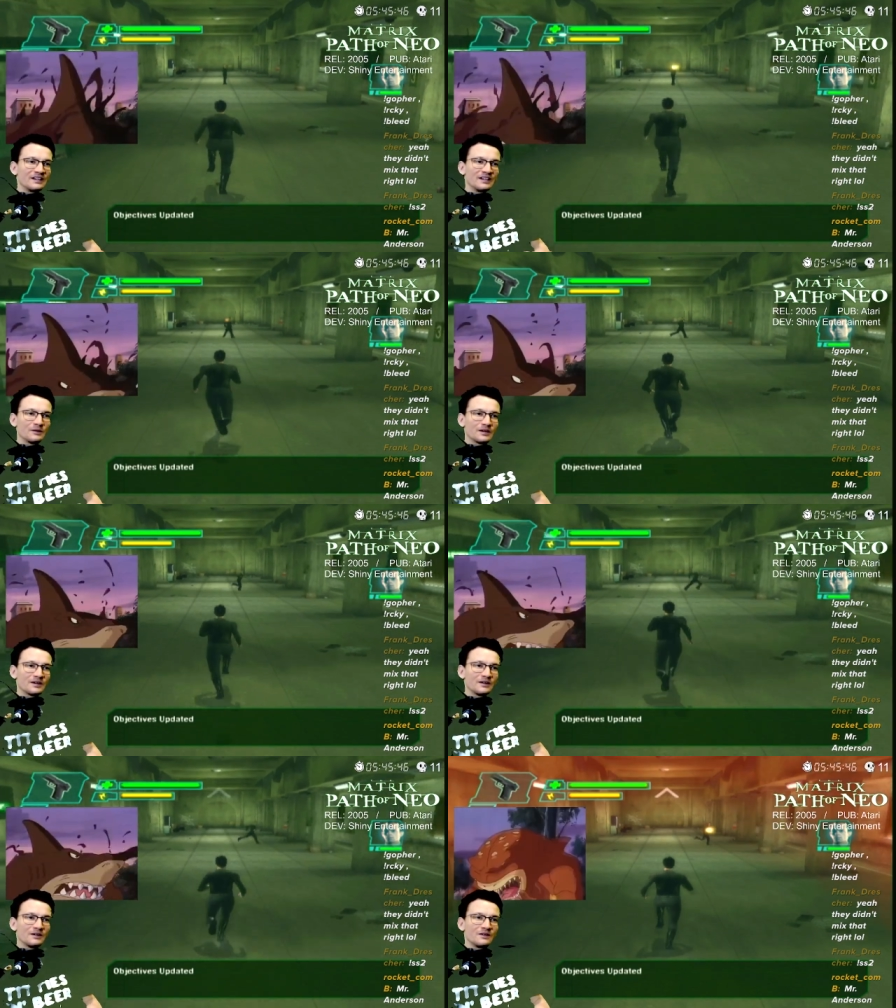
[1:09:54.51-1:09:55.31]
Here we
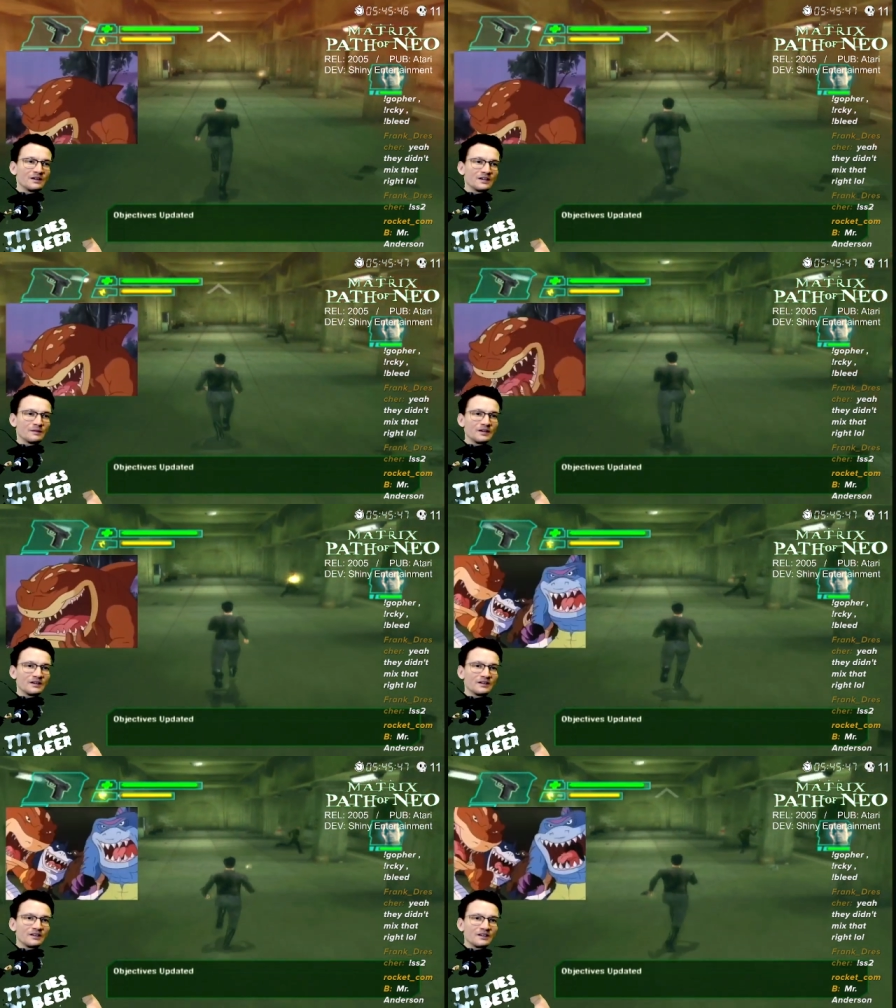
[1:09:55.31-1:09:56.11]
go. Come
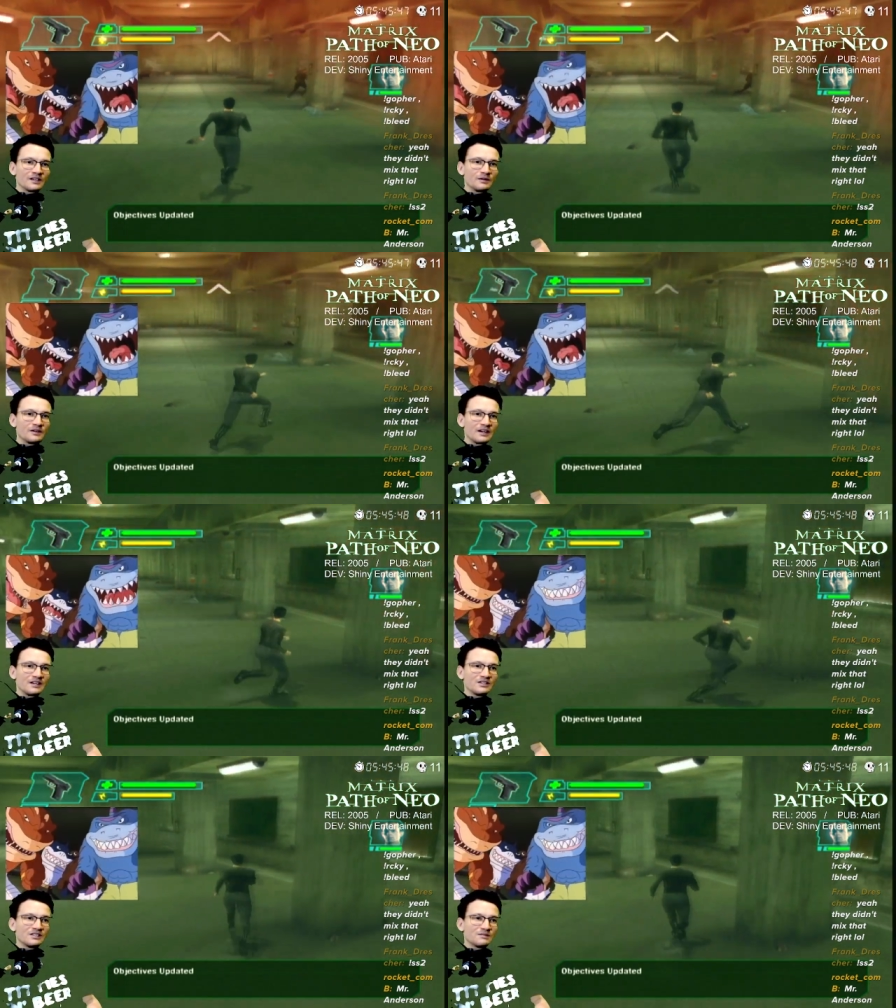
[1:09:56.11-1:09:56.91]
here. Come here,
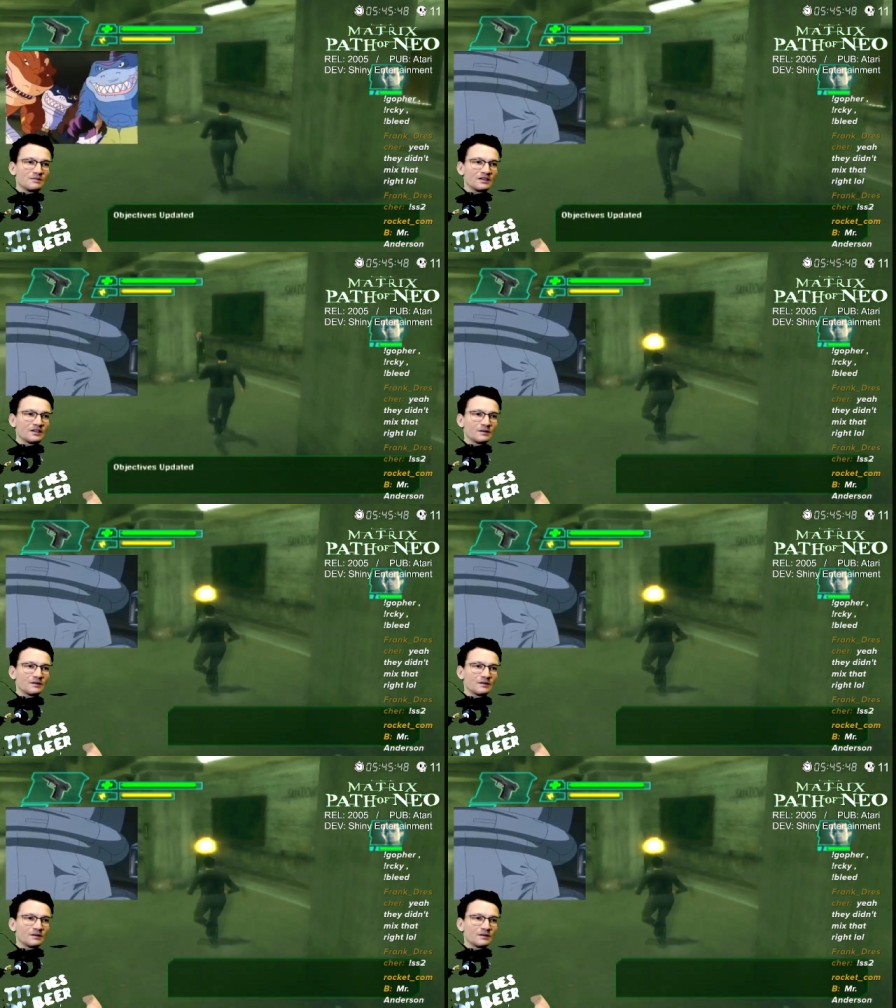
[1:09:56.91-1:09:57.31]
Agent Smith.